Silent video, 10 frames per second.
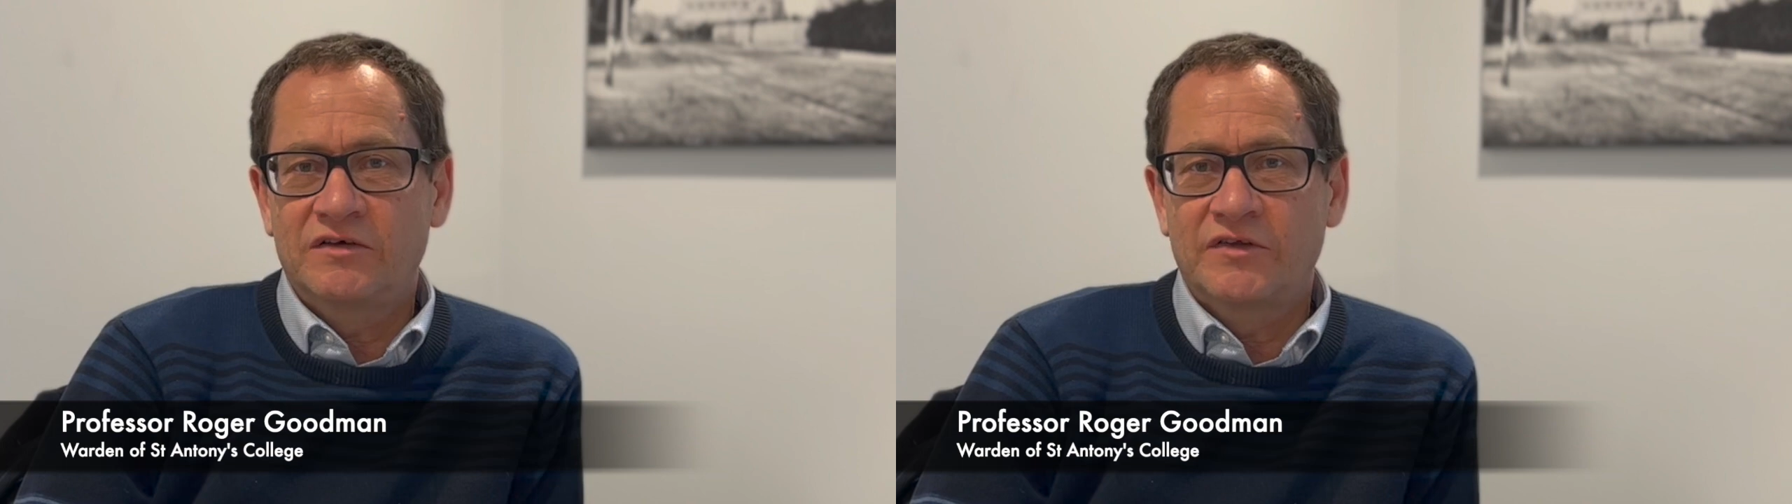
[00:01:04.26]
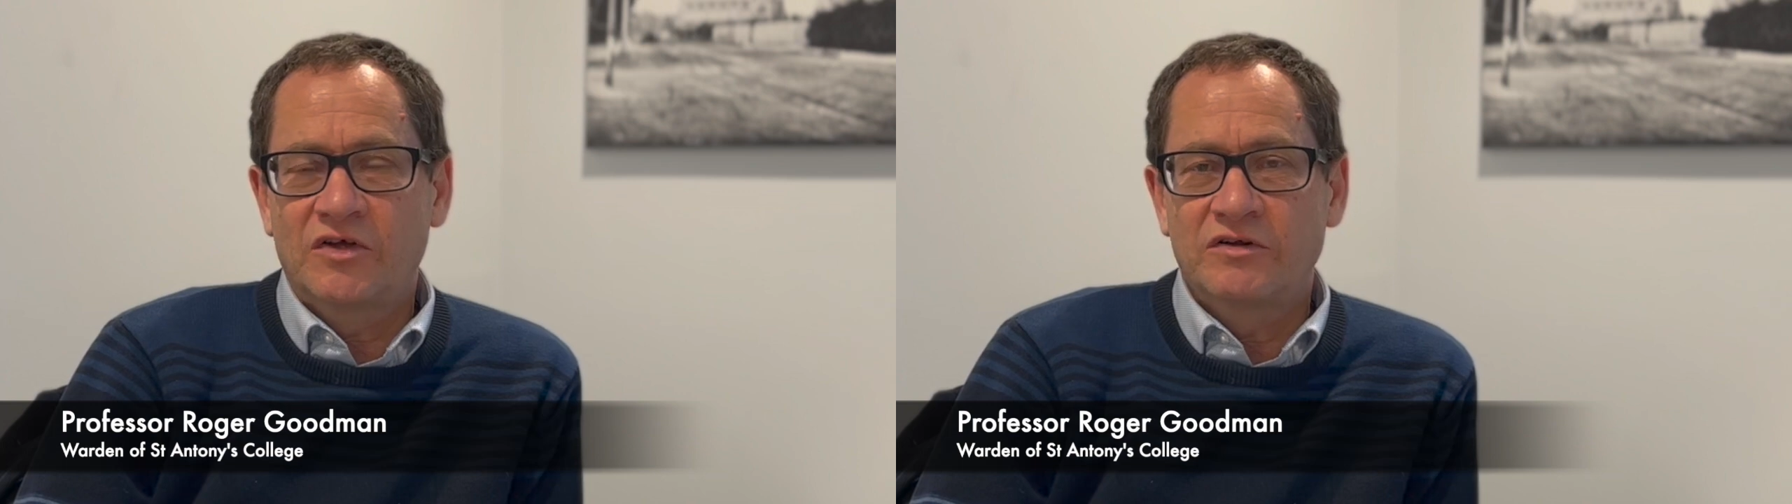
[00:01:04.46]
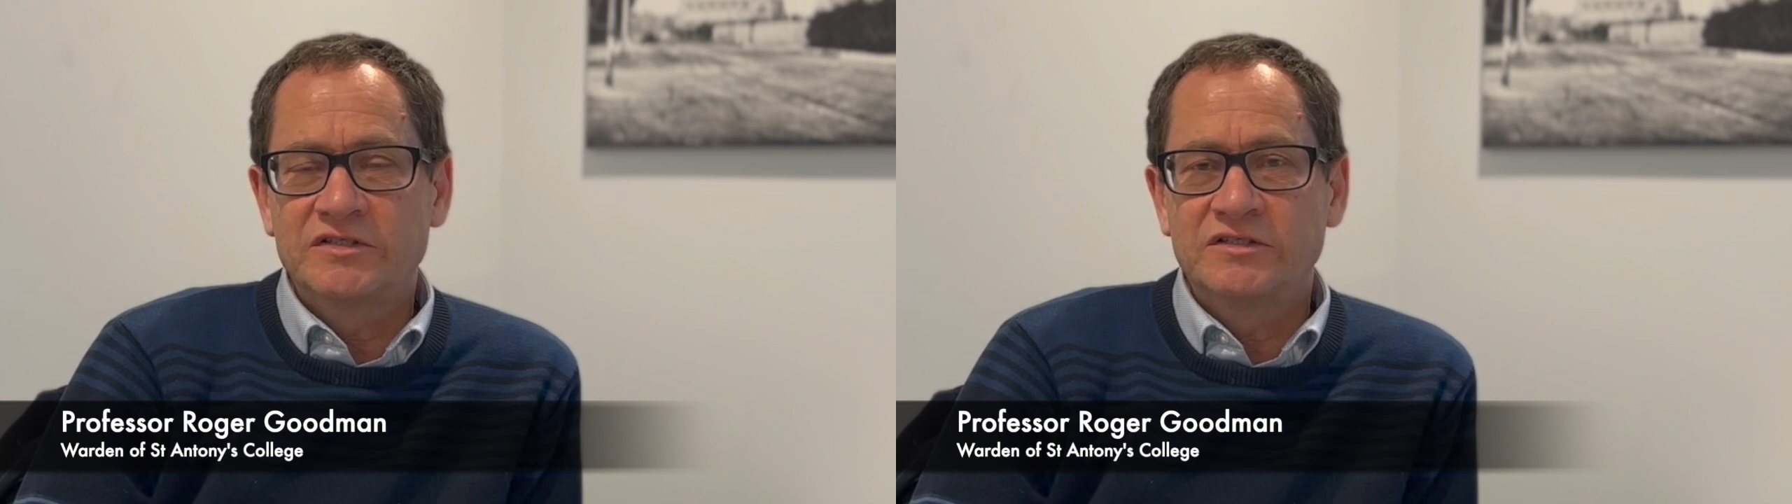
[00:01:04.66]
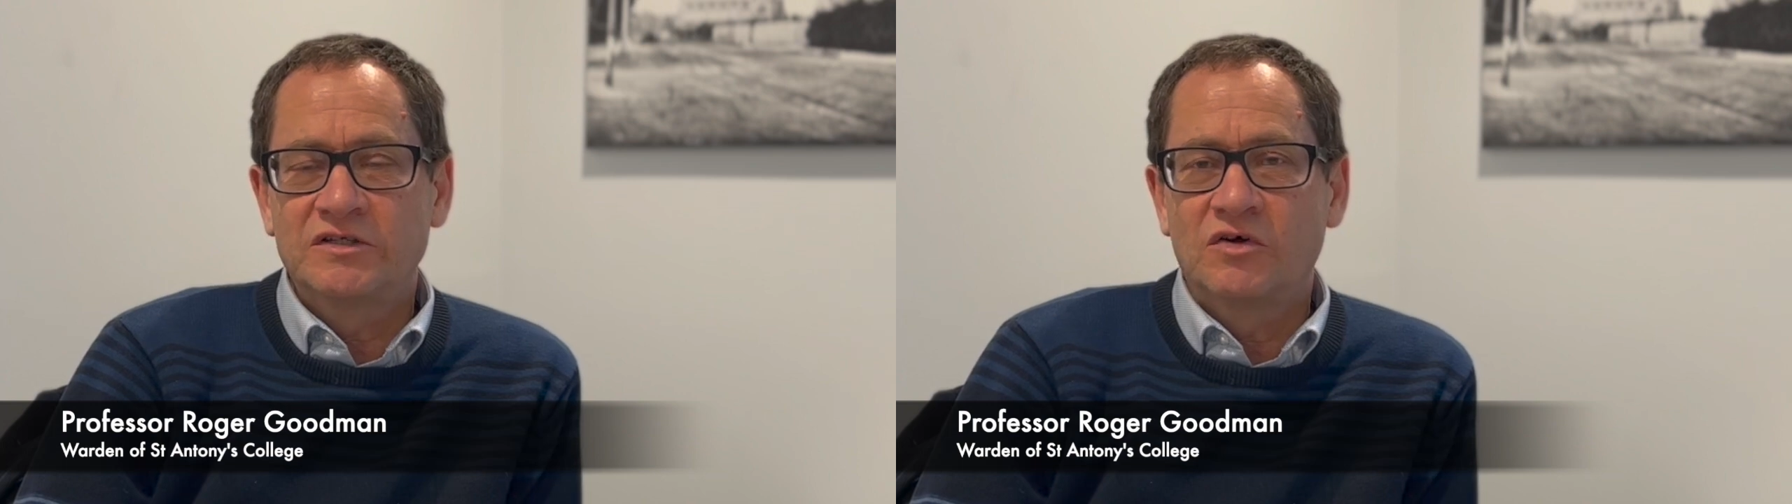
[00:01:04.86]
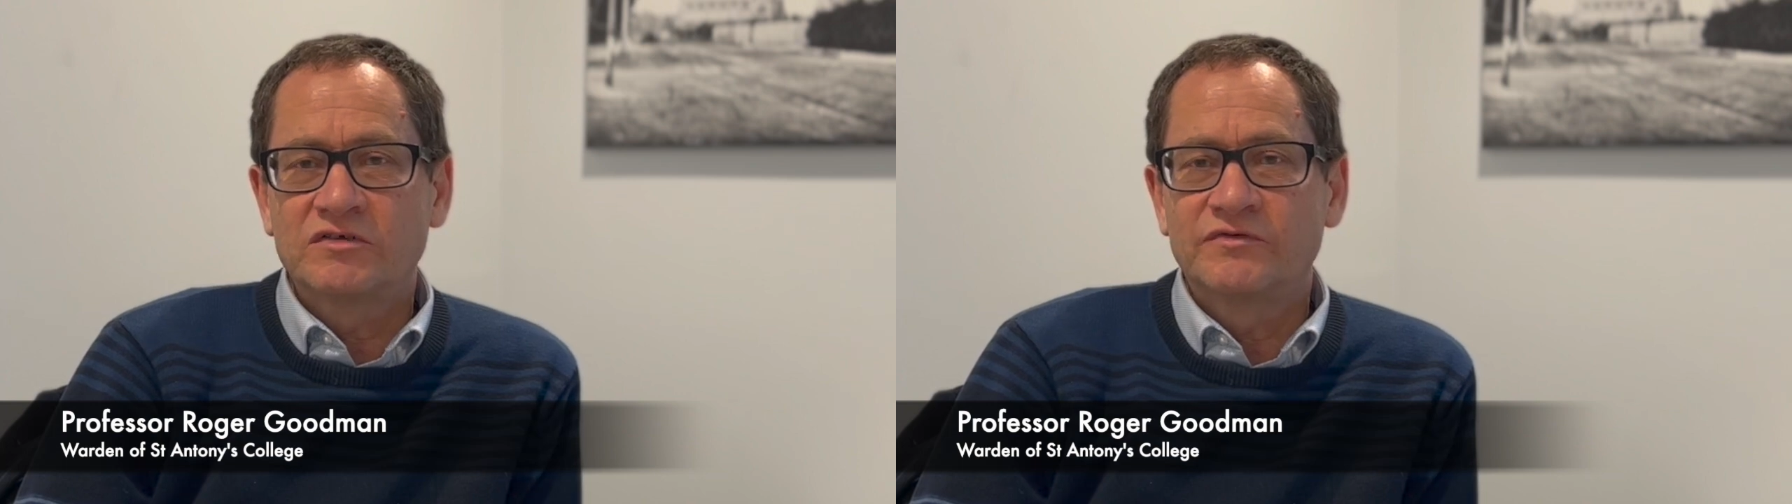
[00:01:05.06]
of the colleges in
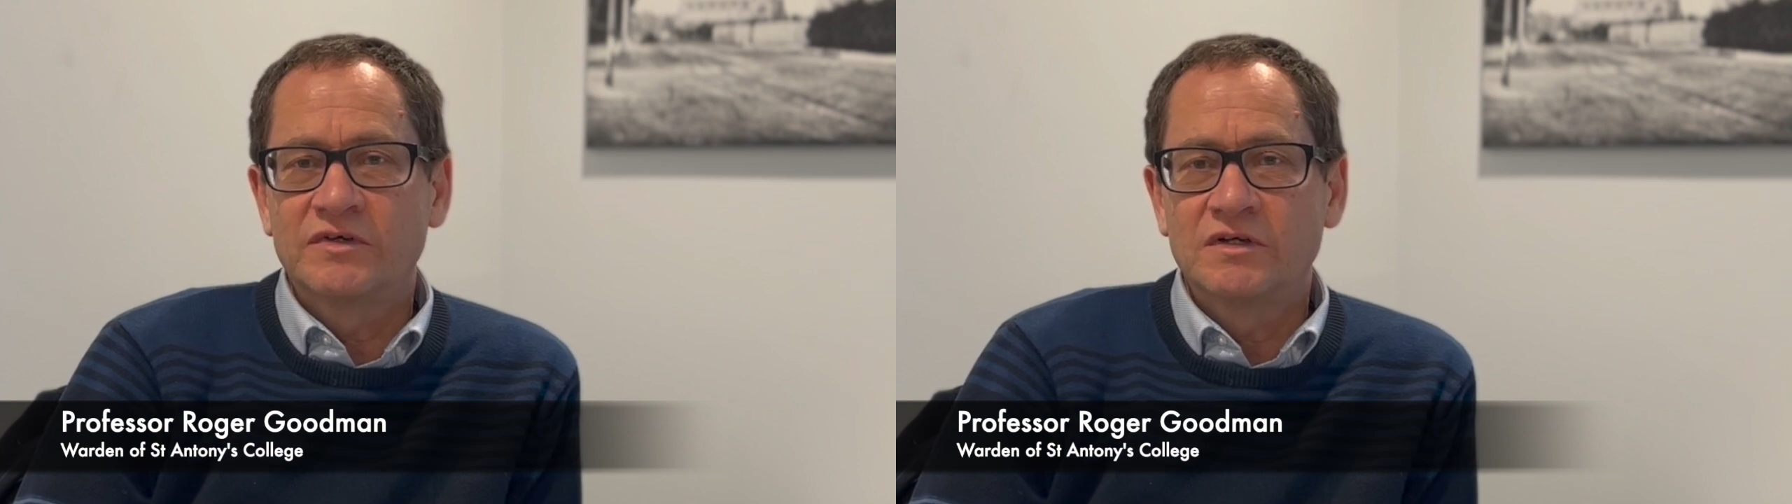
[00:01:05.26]
Oxford,